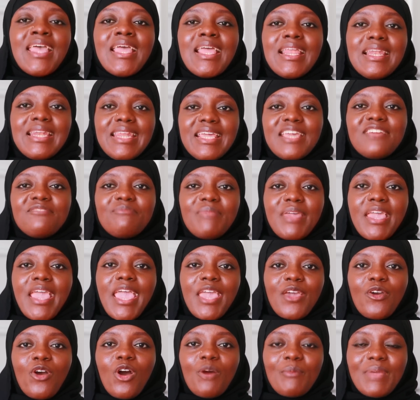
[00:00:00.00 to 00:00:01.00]
Leave me a
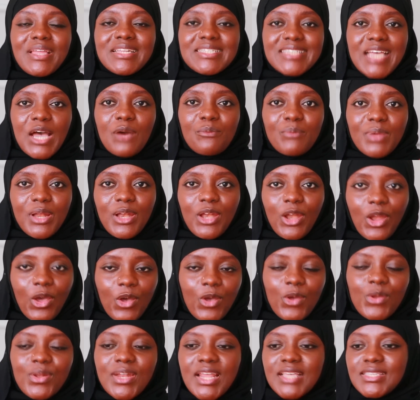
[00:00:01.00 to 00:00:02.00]
comment down
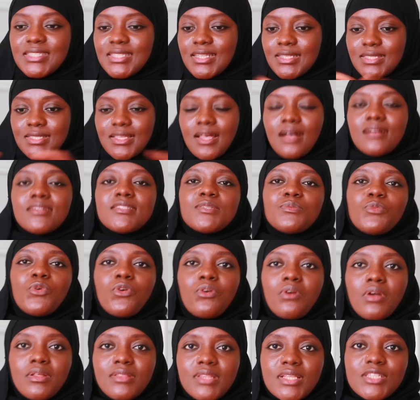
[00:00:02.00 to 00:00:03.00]
below. Let's discuss more
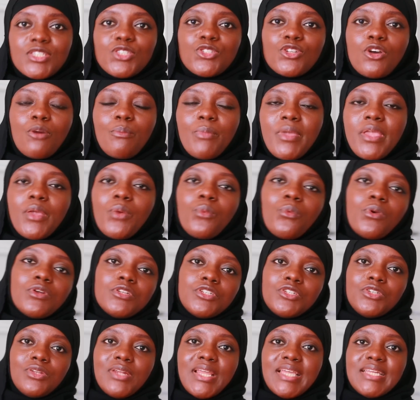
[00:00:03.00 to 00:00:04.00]
on this topic, what
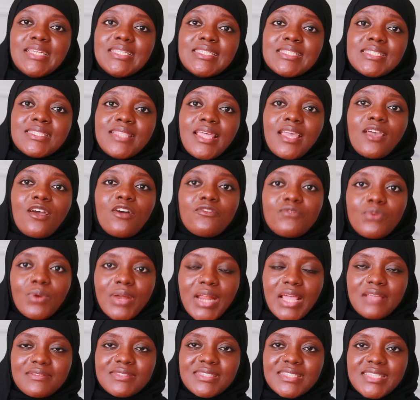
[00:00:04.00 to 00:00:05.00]
you ladies think of what
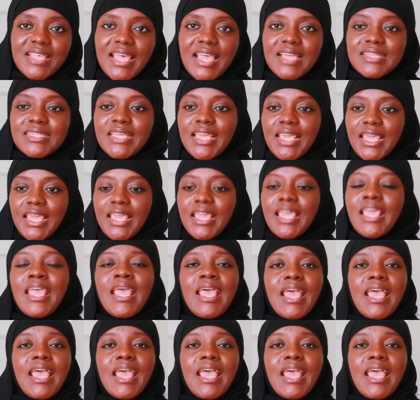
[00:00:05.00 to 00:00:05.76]
I said here.